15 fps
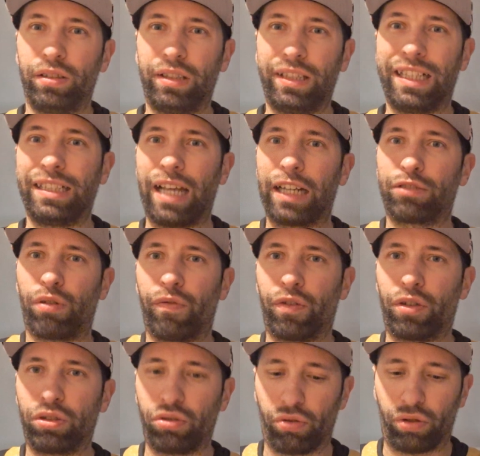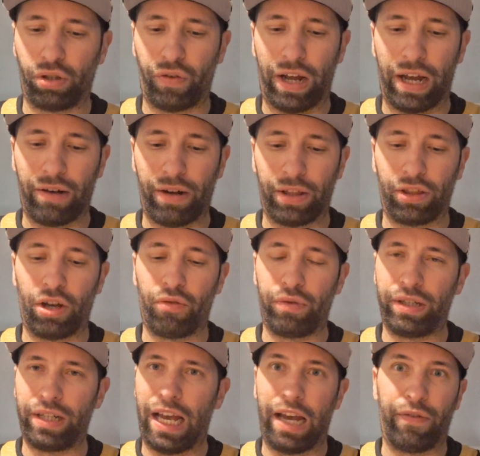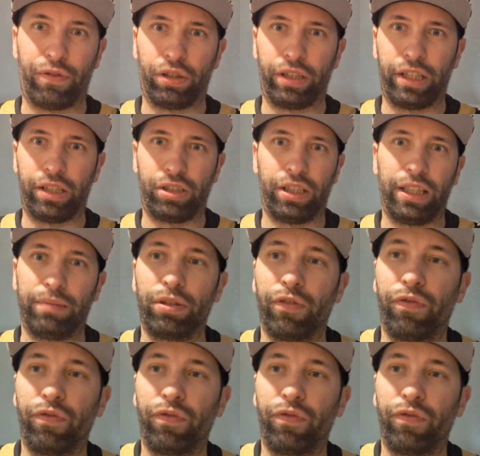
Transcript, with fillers: the exact reverse order of how I thought we'd ever get teams.